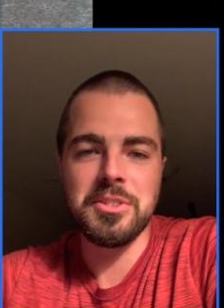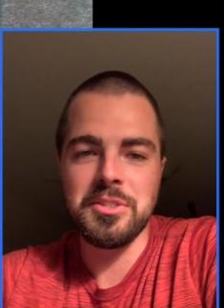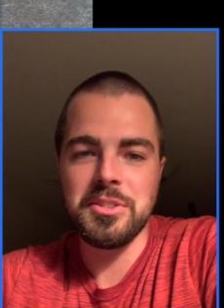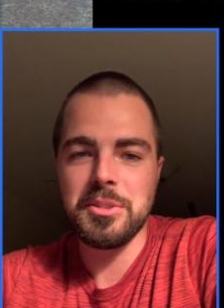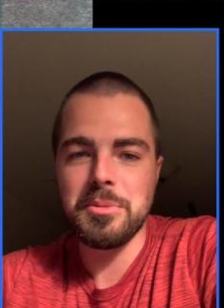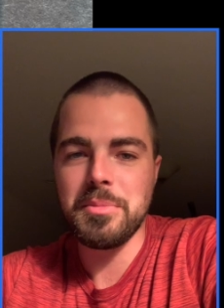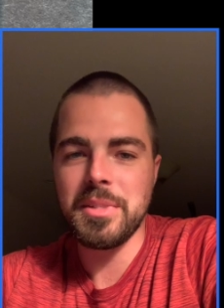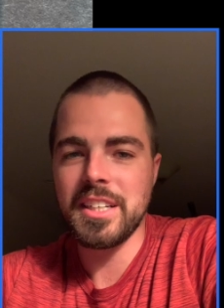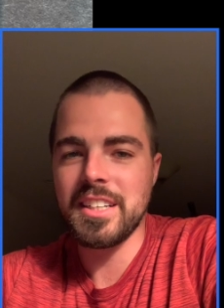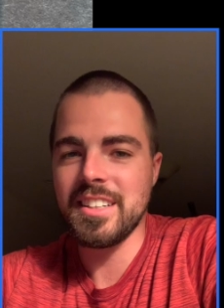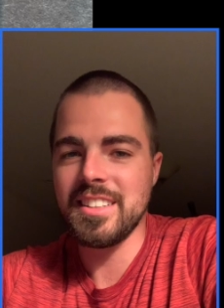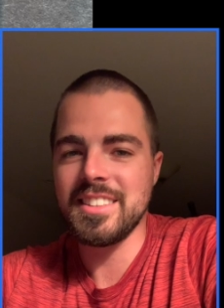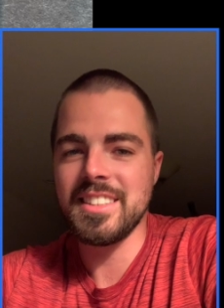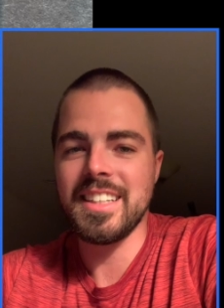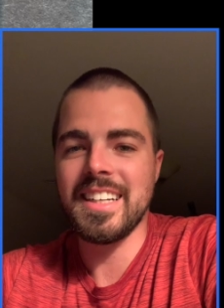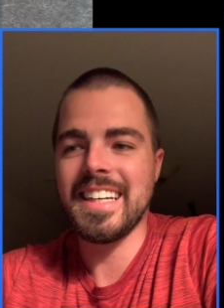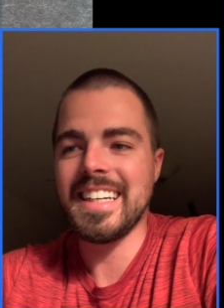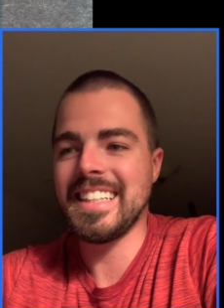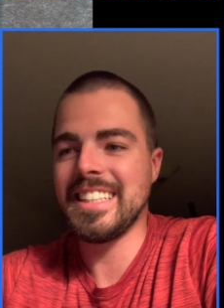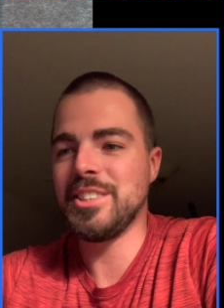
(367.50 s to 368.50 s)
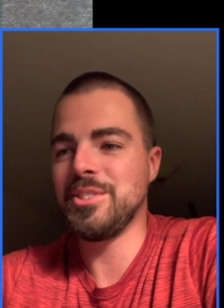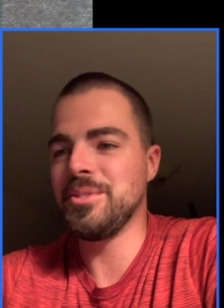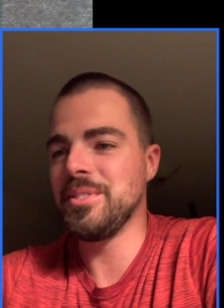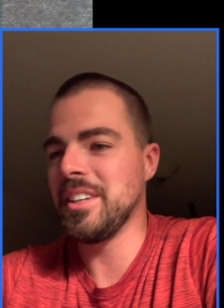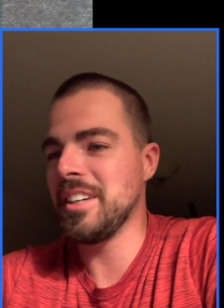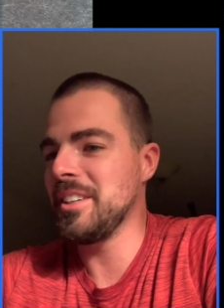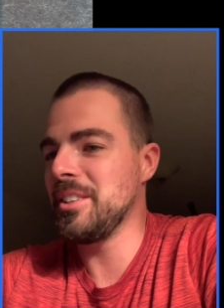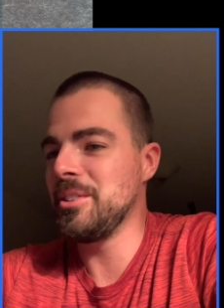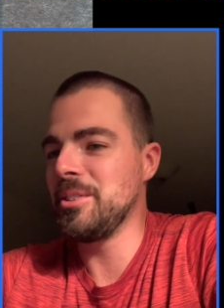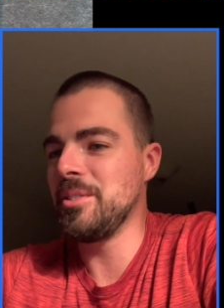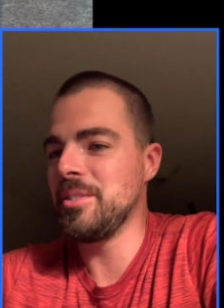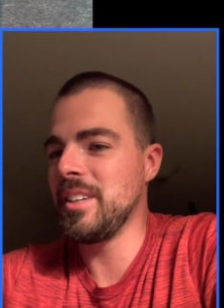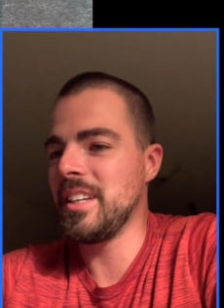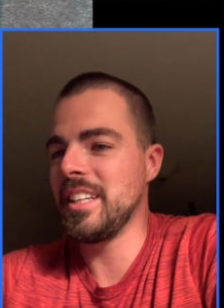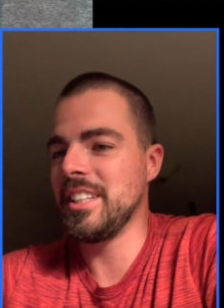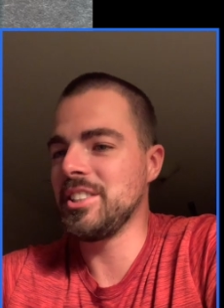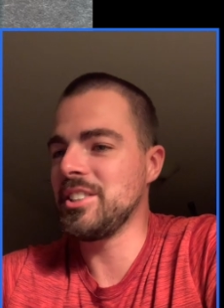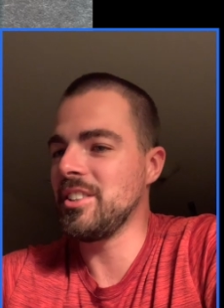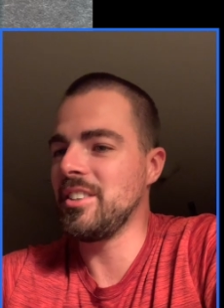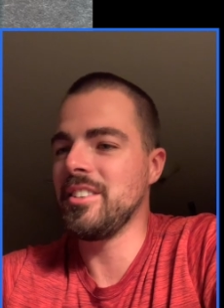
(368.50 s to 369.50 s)
only because I do not own
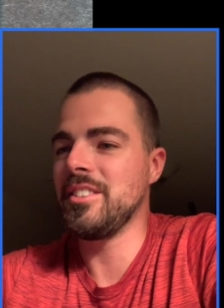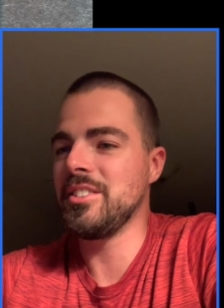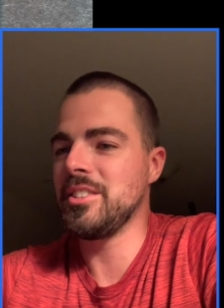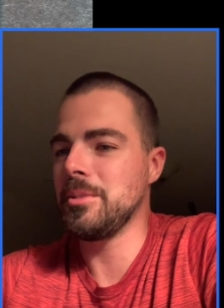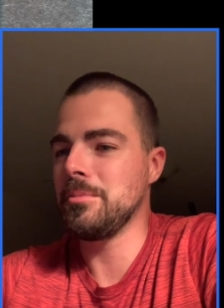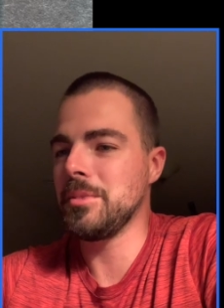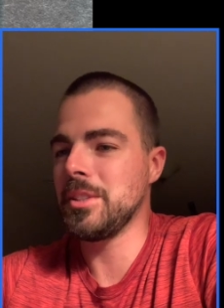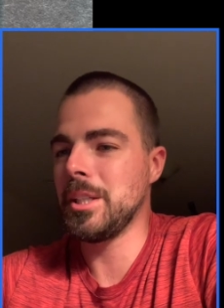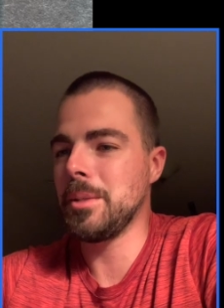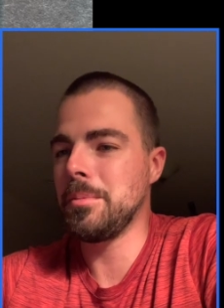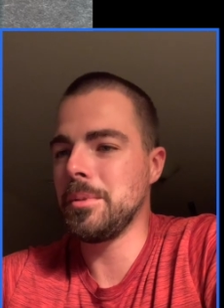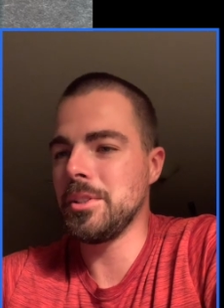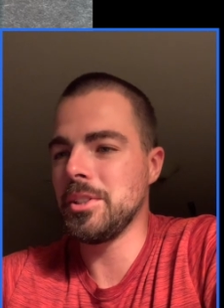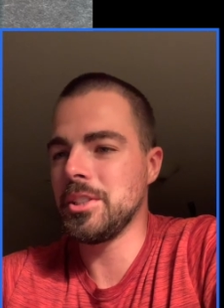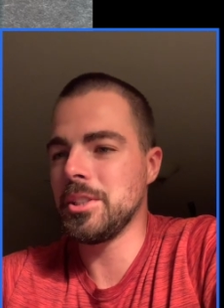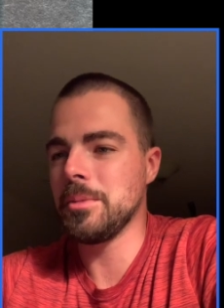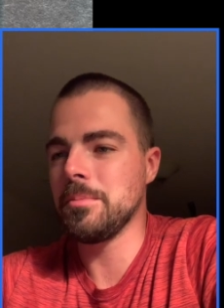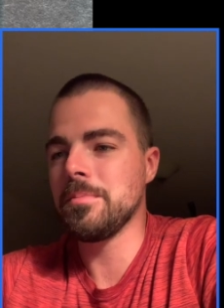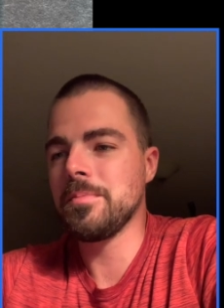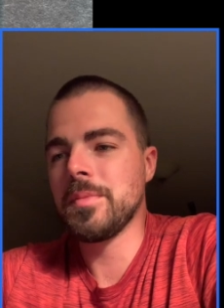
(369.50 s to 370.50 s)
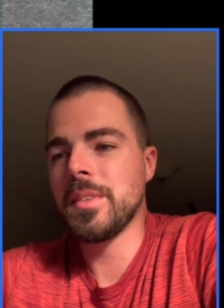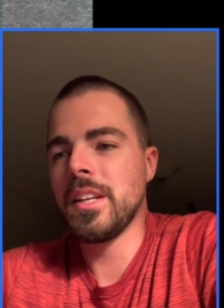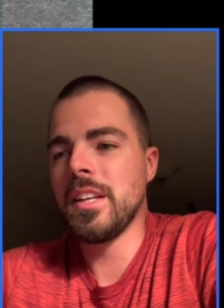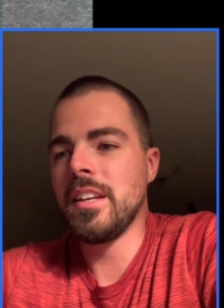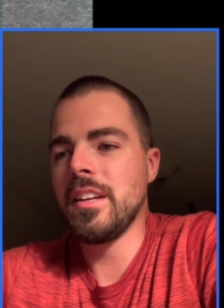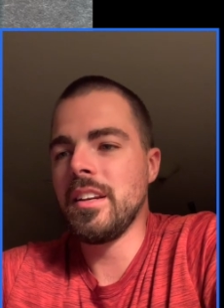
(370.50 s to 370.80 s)
a Shonen Jump Championship